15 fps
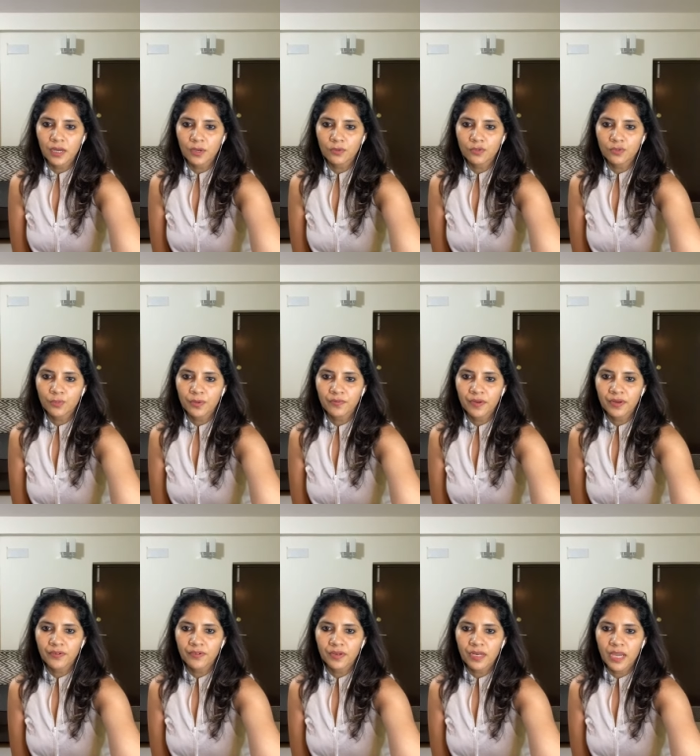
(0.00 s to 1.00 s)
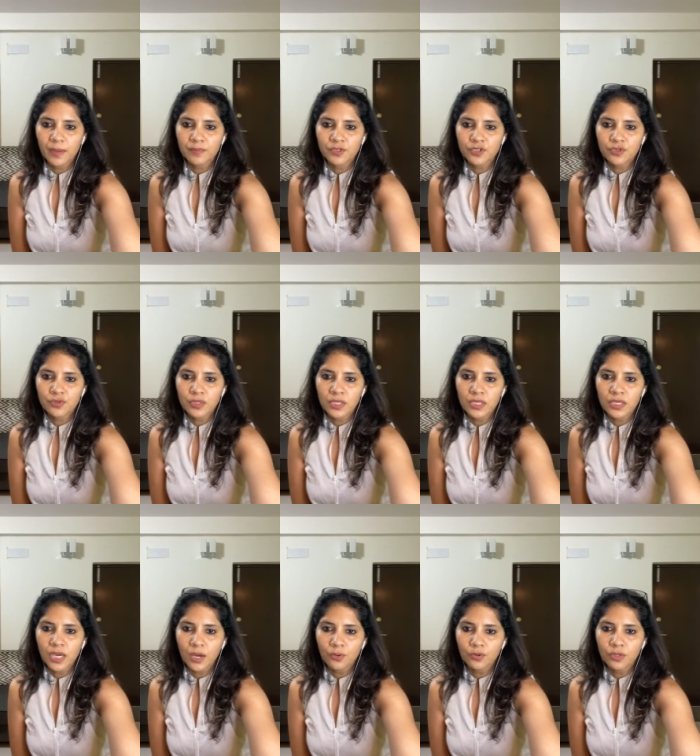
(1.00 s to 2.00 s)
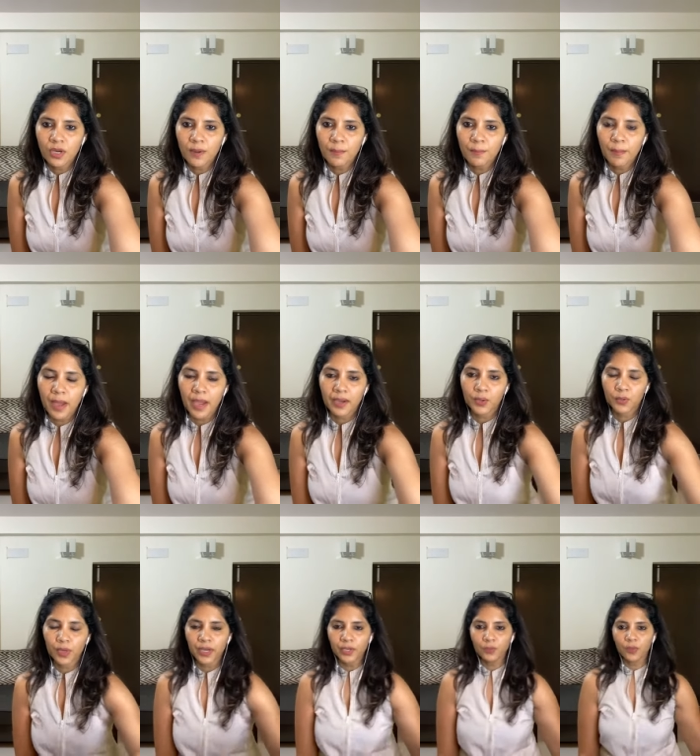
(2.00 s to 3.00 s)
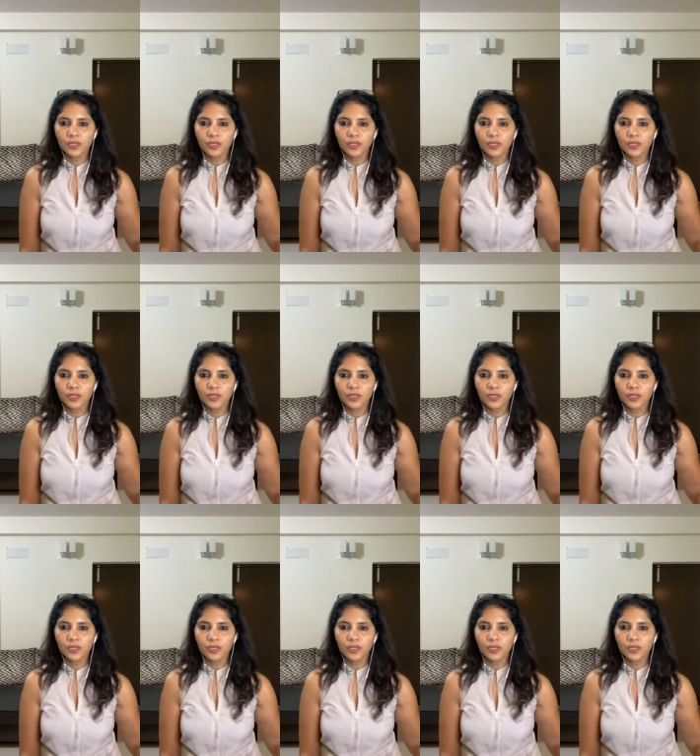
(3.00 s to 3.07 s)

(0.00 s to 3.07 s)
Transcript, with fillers: How to prevent relapse? Shruti, how to come back? Right?